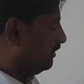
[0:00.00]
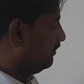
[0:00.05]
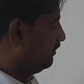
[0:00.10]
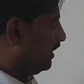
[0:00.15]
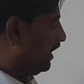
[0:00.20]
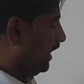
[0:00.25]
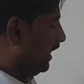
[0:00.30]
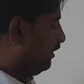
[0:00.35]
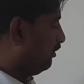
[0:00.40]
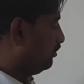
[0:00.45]
the
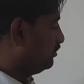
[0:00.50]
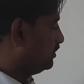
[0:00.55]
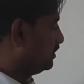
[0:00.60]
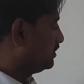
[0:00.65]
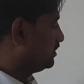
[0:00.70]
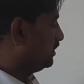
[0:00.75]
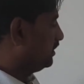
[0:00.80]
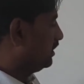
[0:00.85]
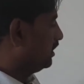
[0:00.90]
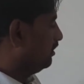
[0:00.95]
hydrogen
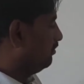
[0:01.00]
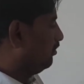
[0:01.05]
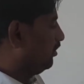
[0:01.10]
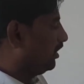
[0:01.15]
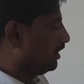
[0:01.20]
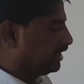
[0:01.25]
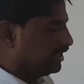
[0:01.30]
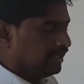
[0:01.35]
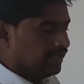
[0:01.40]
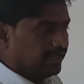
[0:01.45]
single
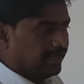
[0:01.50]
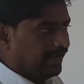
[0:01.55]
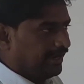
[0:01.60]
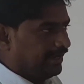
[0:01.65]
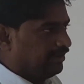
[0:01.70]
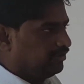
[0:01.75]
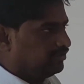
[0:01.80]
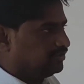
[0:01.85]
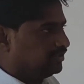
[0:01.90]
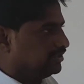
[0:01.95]
bond
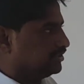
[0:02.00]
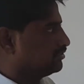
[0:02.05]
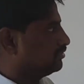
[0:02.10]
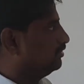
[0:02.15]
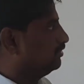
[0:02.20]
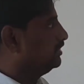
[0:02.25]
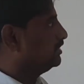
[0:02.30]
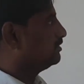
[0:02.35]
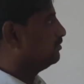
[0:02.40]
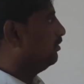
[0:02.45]
hydrogen. So
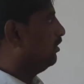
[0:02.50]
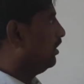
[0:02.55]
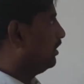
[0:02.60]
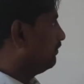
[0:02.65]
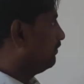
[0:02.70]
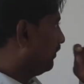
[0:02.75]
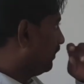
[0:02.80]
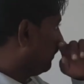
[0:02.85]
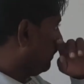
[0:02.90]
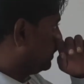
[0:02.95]
this bond
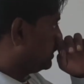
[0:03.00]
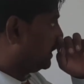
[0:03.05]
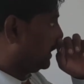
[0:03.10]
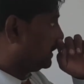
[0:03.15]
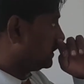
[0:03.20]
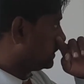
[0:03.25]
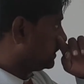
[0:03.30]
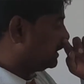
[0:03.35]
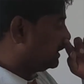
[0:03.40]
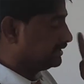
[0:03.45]
formation
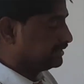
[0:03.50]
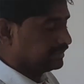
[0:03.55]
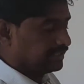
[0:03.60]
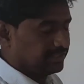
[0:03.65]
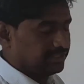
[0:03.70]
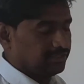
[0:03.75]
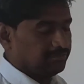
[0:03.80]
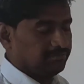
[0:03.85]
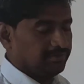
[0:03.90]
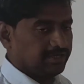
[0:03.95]
is
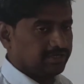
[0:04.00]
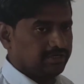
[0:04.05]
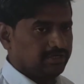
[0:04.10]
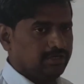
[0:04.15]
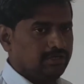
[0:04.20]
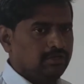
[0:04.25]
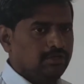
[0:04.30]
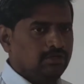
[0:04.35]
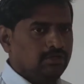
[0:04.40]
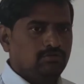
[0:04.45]
nothing but
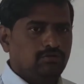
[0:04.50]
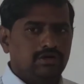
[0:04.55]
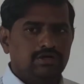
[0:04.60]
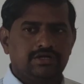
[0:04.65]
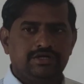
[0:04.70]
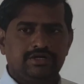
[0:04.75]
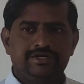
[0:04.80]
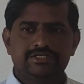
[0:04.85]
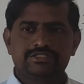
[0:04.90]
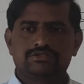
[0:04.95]
what
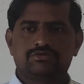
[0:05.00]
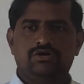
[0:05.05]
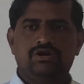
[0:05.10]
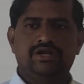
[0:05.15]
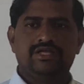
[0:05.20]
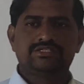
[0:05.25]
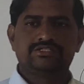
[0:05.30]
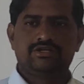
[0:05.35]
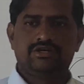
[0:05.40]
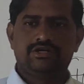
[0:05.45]
it is called
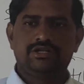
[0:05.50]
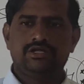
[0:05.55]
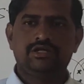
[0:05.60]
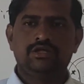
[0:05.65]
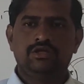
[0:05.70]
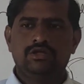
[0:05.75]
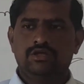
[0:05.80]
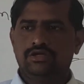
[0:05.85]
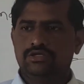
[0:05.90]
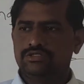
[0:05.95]
as
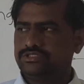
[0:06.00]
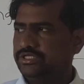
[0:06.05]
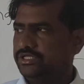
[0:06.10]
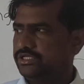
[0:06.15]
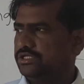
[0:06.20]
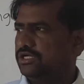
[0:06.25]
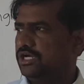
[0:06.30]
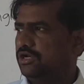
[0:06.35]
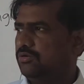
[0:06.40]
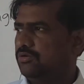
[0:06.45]
a
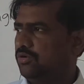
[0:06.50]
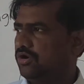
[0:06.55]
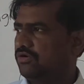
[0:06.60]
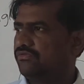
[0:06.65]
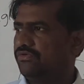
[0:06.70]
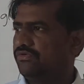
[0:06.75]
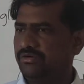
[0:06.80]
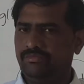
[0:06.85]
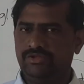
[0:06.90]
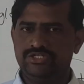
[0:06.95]
single
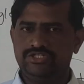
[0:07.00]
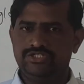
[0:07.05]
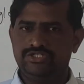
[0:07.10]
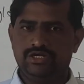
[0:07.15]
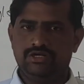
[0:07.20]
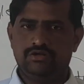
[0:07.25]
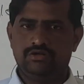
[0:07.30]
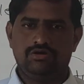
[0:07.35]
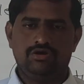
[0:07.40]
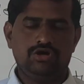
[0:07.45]
bond formation
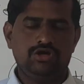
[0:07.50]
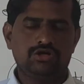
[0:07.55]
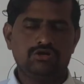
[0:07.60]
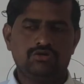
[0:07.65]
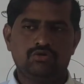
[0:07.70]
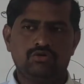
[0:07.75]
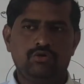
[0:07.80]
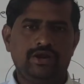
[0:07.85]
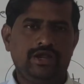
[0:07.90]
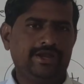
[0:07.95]
or
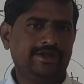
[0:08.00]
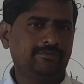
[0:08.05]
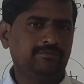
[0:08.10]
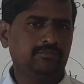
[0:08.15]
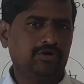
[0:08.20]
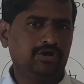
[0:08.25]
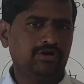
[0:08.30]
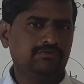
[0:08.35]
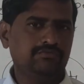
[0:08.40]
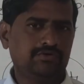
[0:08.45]
covalent
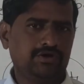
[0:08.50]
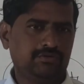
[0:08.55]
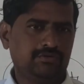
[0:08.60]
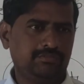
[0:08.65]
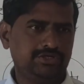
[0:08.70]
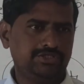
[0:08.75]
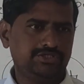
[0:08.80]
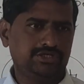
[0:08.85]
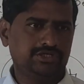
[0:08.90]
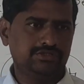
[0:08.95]
bond
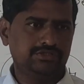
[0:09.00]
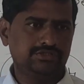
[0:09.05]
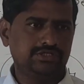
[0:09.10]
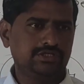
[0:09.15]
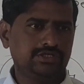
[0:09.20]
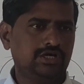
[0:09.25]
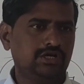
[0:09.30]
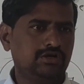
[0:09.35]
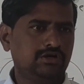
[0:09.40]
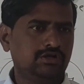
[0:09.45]
formation.
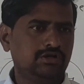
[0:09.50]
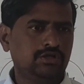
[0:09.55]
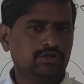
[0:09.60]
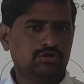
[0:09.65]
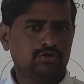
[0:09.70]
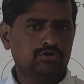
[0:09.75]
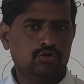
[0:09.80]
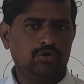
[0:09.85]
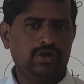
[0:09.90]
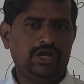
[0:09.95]
Single
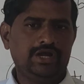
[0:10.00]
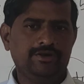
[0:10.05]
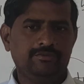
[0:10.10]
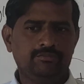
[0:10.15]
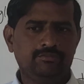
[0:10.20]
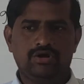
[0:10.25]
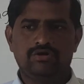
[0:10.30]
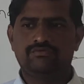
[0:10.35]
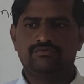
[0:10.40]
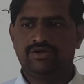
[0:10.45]
covalent
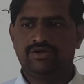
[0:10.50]
bond